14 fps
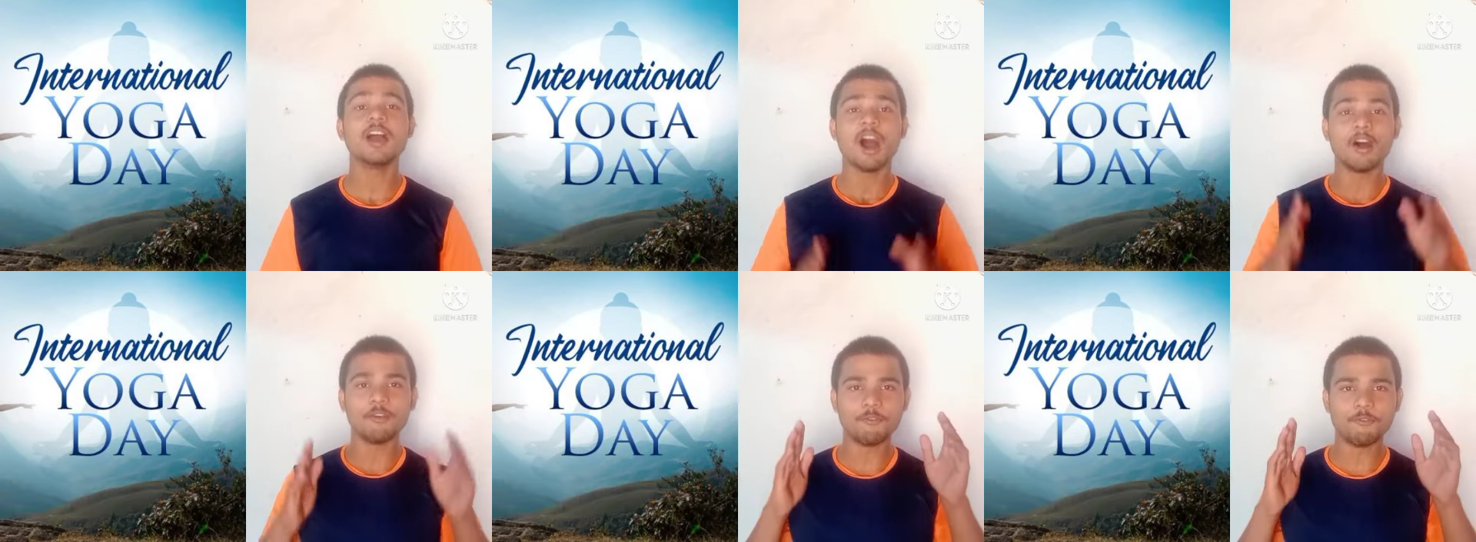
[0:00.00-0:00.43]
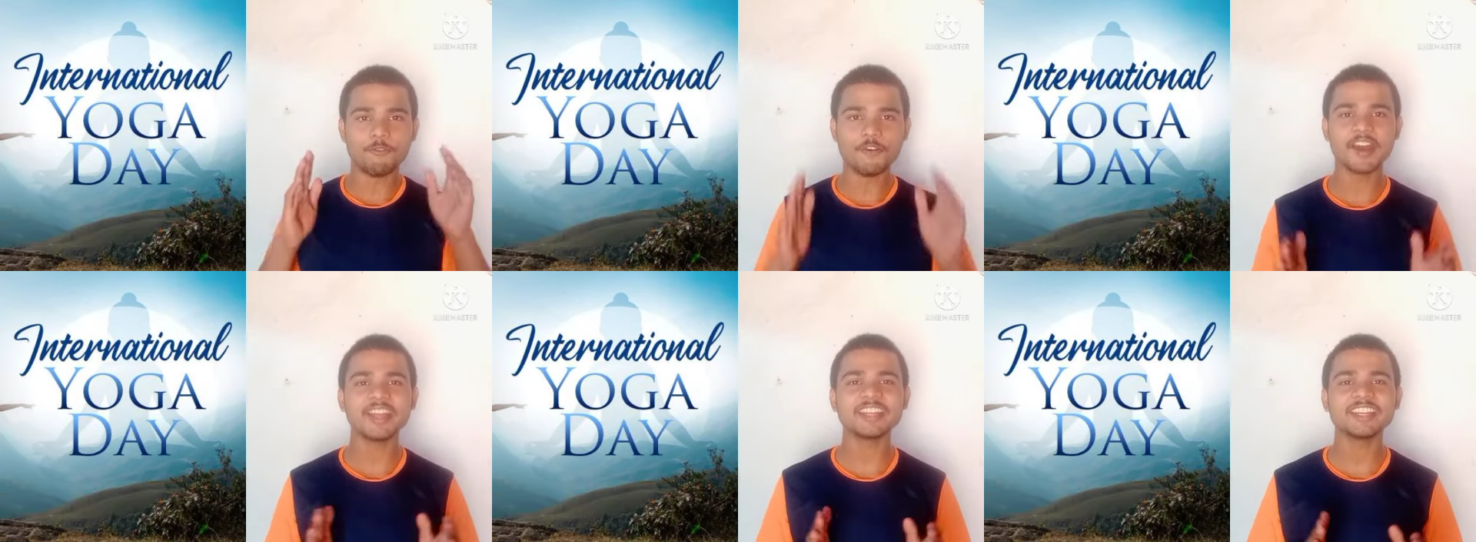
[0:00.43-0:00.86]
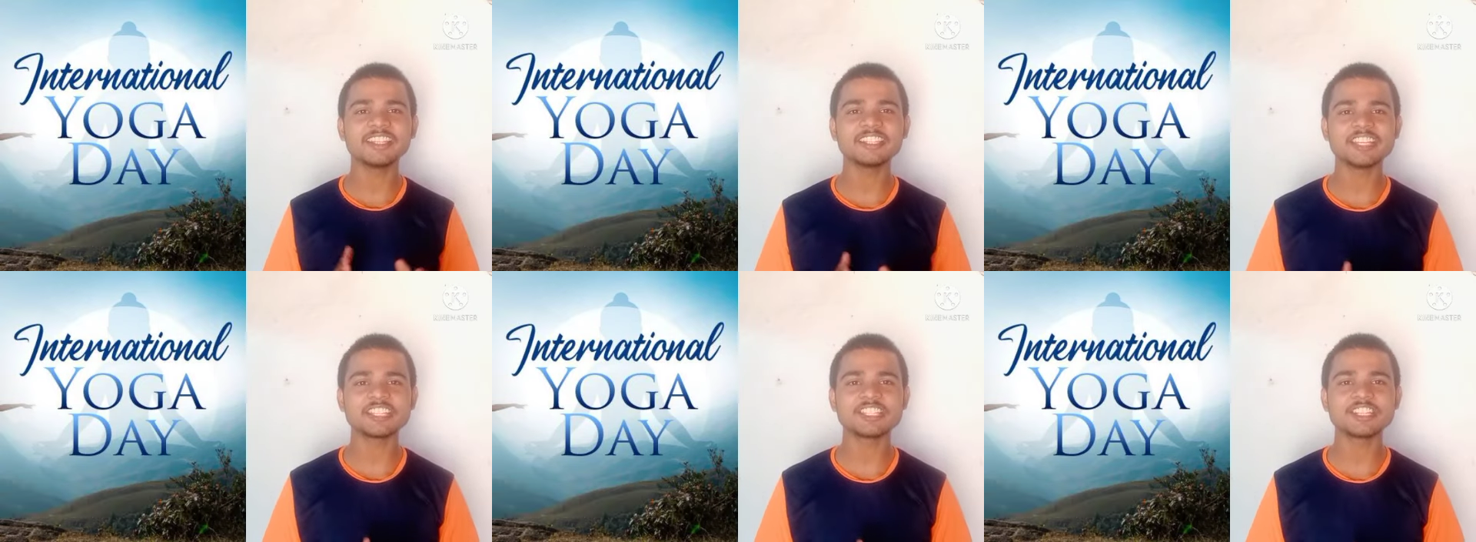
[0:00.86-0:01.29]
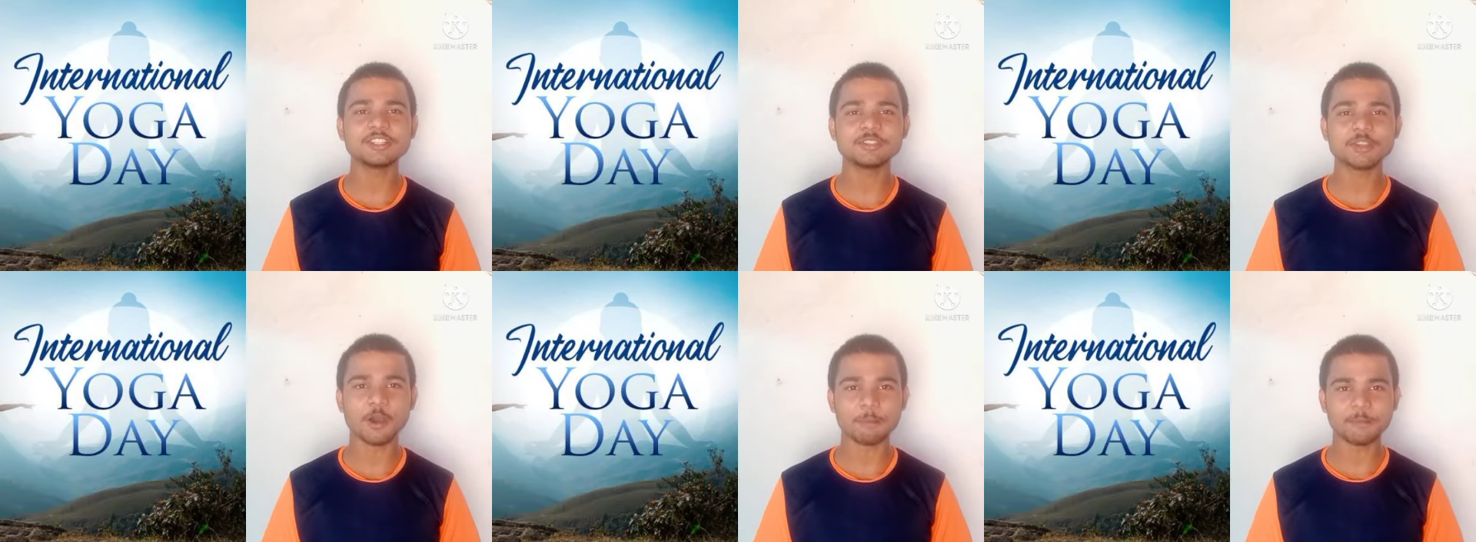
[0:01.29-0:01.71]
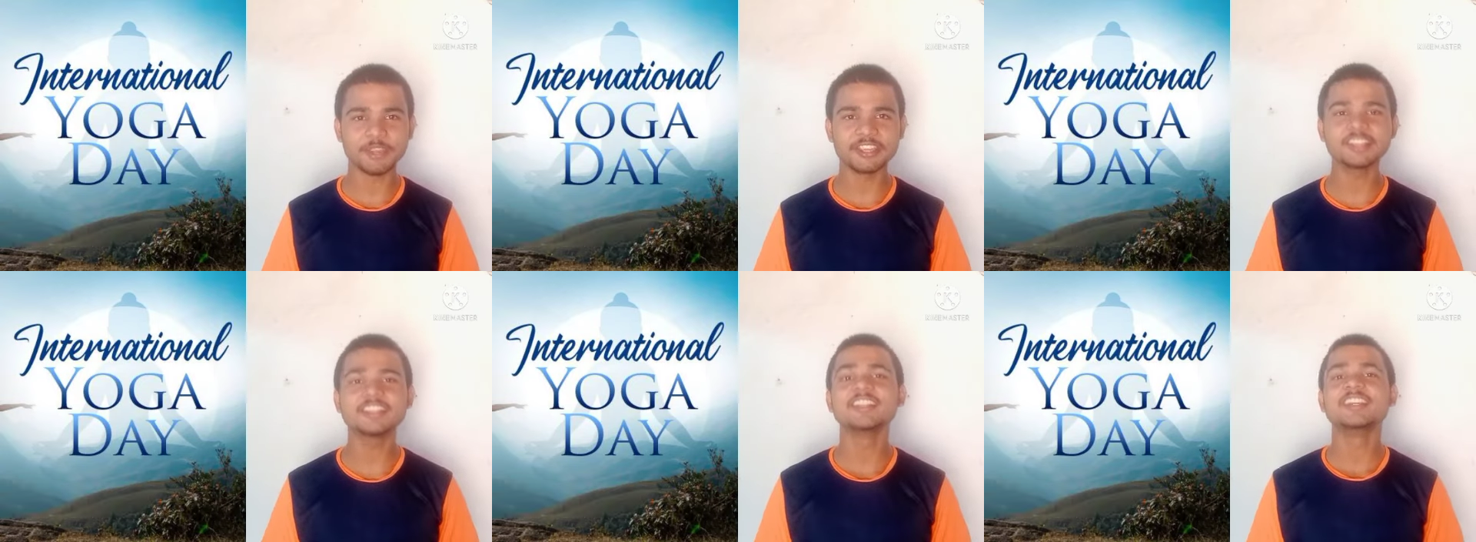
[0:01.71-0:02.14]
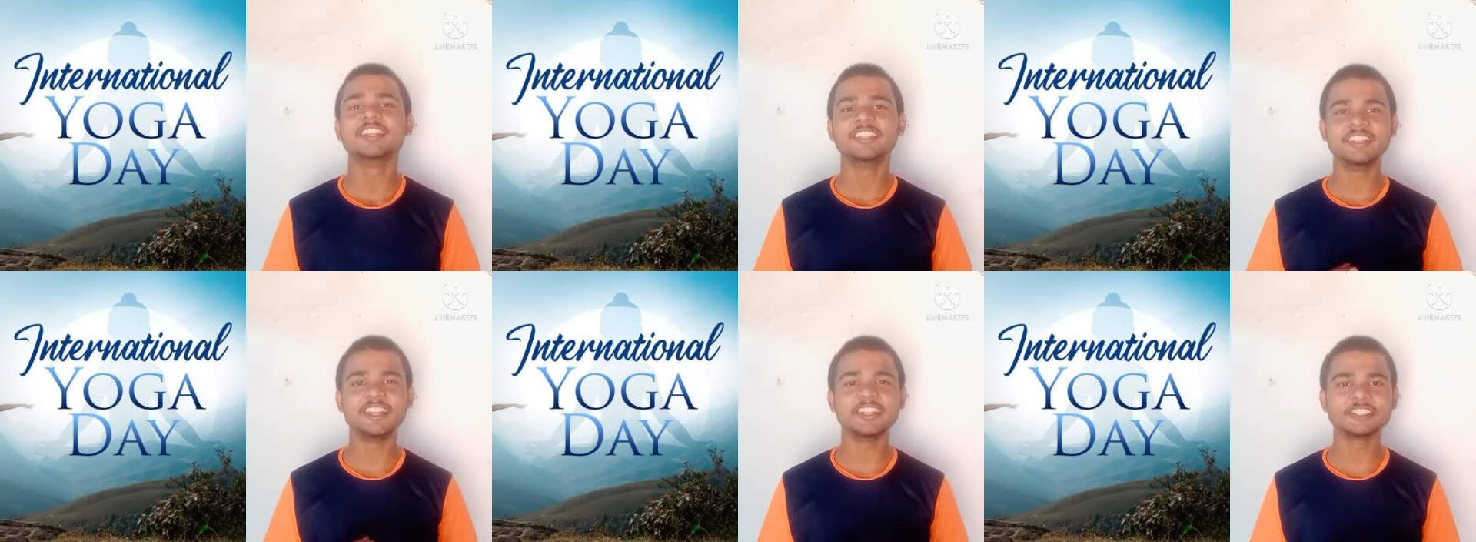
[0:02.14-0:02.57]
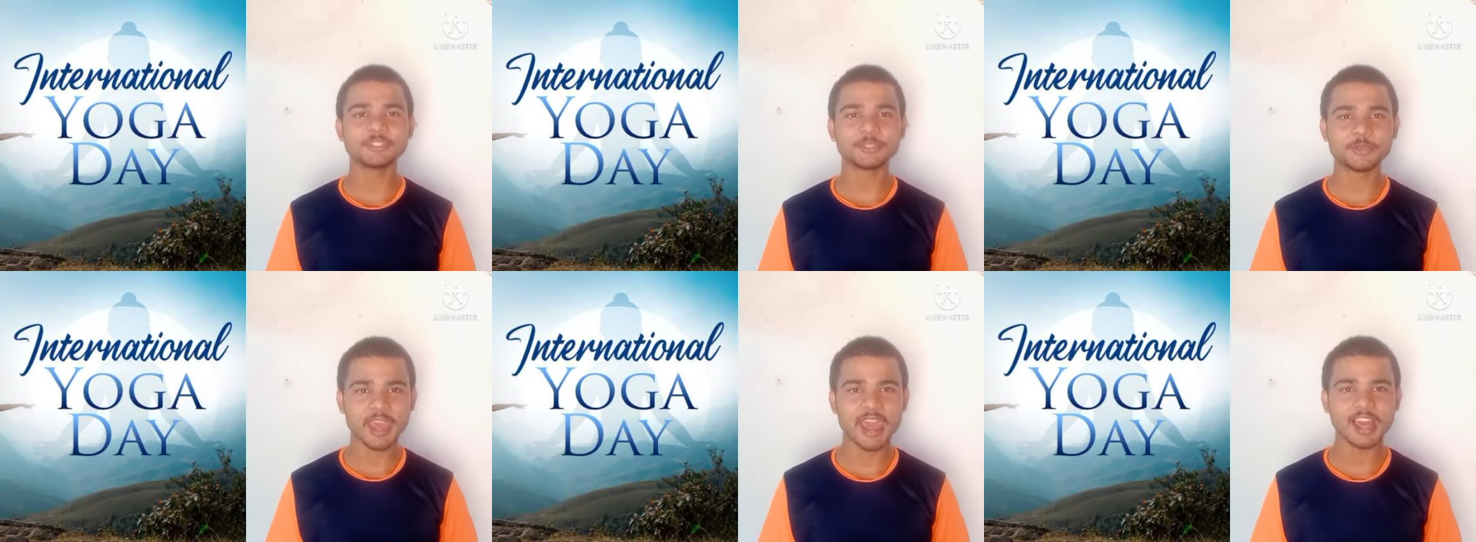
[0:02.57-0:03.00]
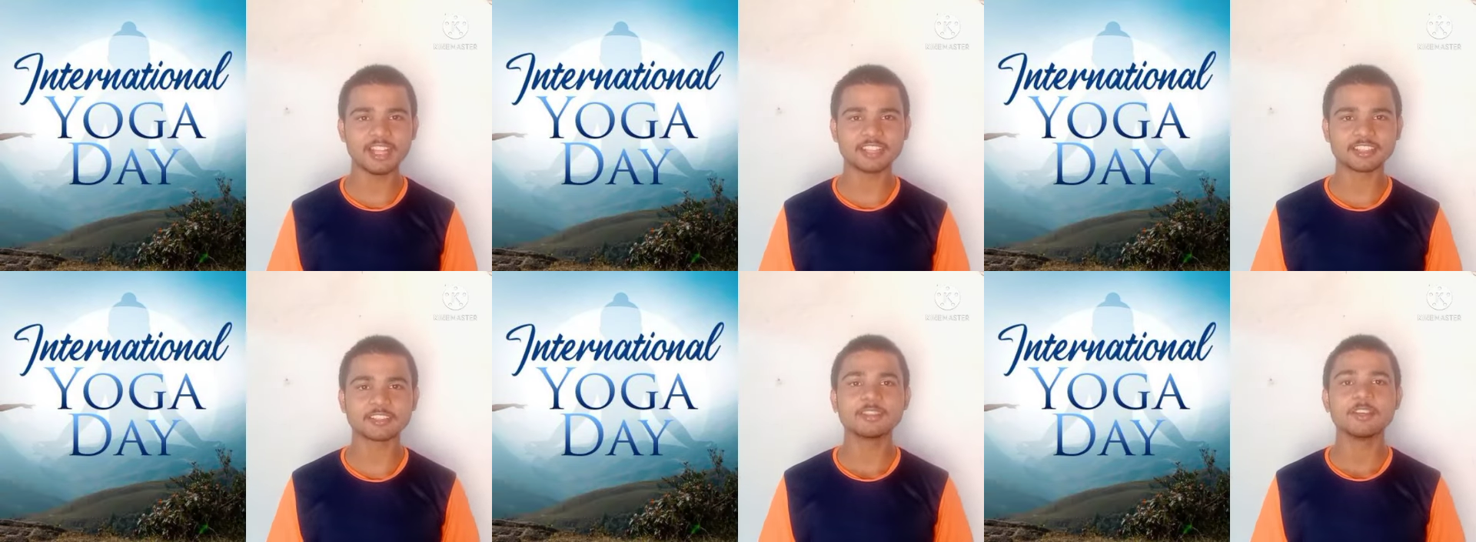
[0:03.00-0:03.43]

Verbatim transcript: a very interesting topic related to health,